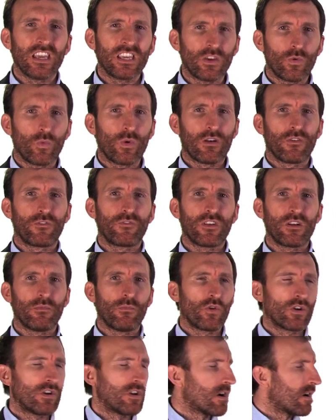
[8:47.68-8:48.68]
You will feel
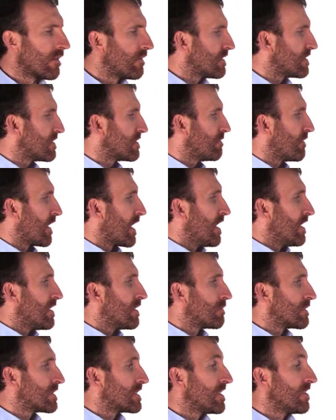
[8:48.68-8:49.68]
more nervous.
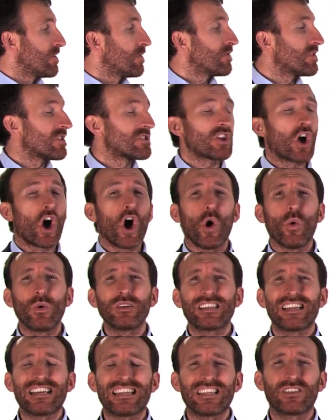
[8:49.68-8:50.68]
Number 2, there's
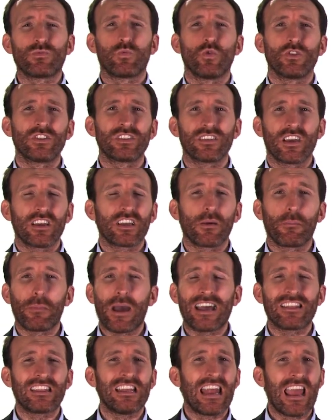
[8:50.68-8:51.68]
always at least one
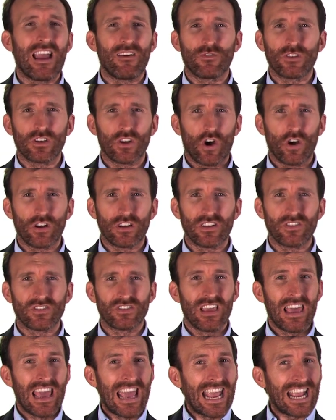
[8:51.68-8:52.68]
psychopath in every
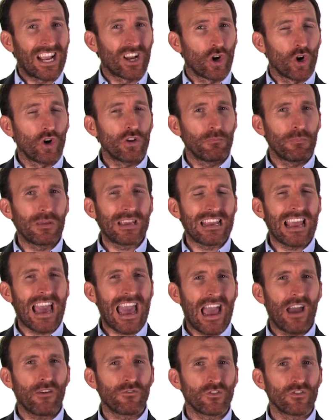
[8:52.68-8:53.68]
audience. It could be
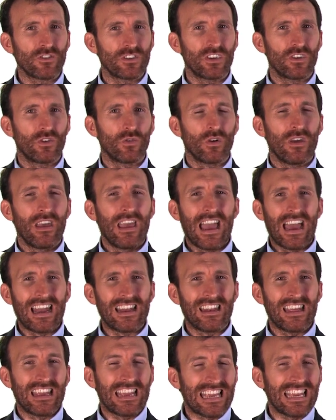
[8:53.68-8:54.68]
after you,
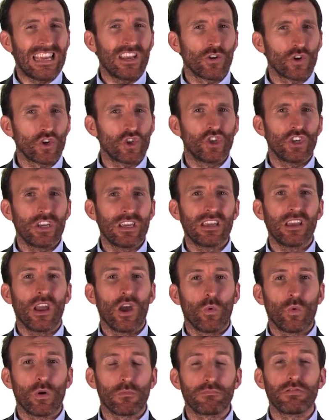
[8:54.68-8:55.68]
and he or she
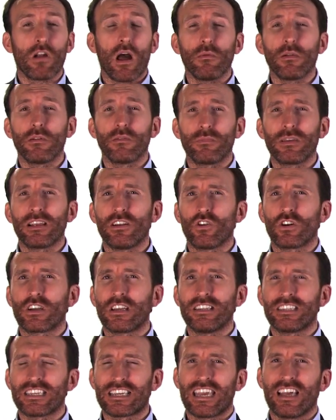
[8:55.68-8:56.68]
will probably be
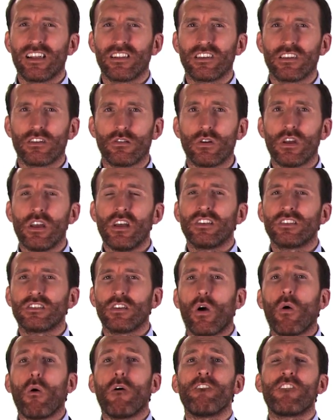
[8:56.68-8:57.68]
looking to kill you.
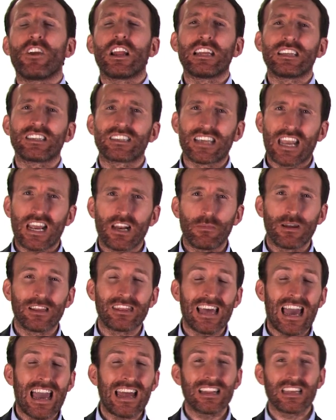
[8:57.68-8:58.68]
So feeling scared
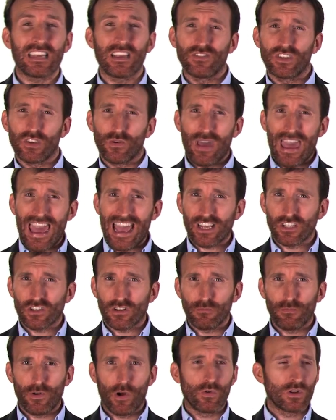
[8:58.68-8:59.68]
about that gives you
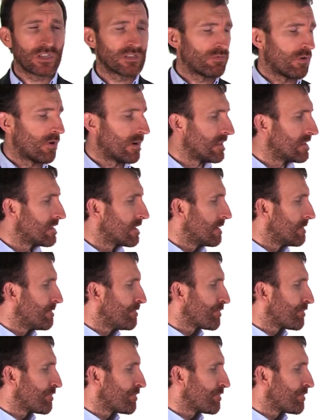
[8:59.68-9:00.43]
extra bonus points.